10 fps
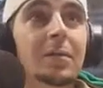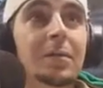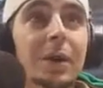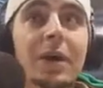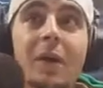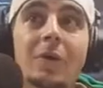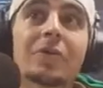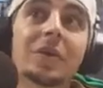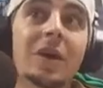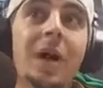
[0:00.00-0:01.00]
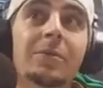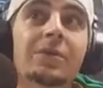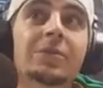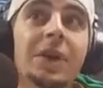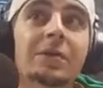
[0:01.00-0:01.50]
pretty close to the top
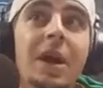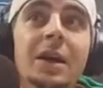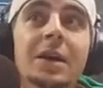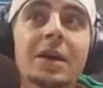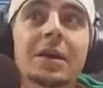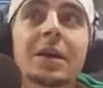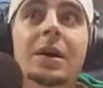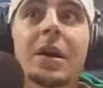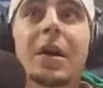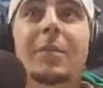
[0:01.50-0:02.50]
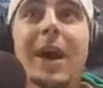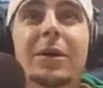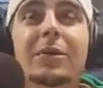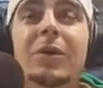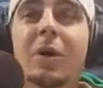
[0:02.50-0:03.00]
15 ranking. I
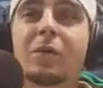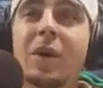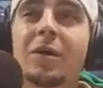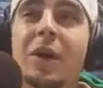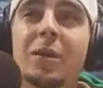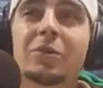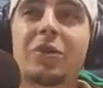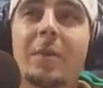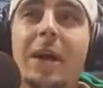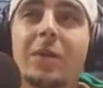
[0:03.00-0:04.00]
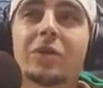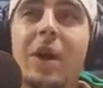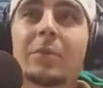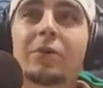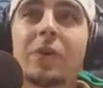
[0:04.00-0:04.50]
don't know if Notre Dame will drop out of the
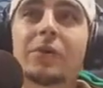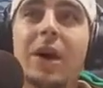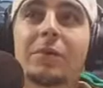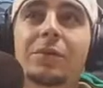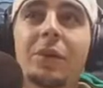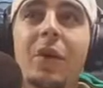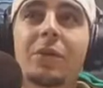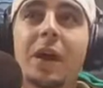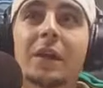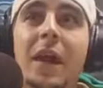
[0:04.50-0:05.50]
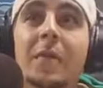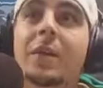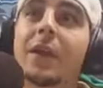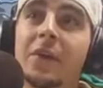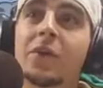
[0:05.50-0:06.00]
top 25 with a loss like that,
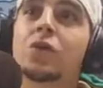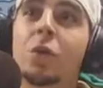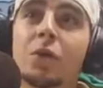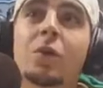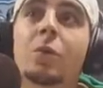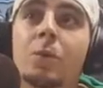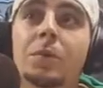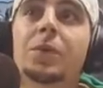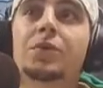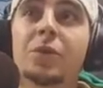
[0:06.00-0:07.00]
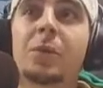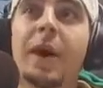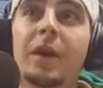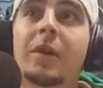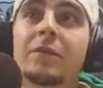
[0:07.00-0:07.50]
but I think Georgia will move to
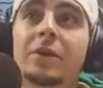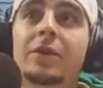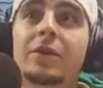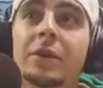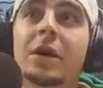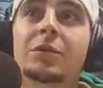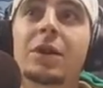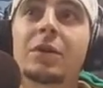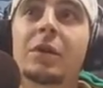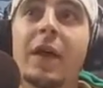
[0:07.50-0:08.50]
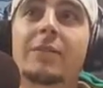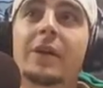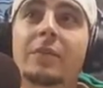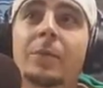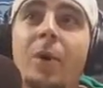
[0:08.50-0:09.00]
about 11 or 10 or 11.
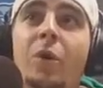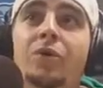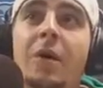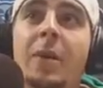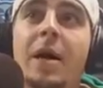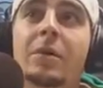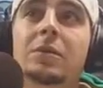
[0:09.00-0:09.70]
Have the polls come out?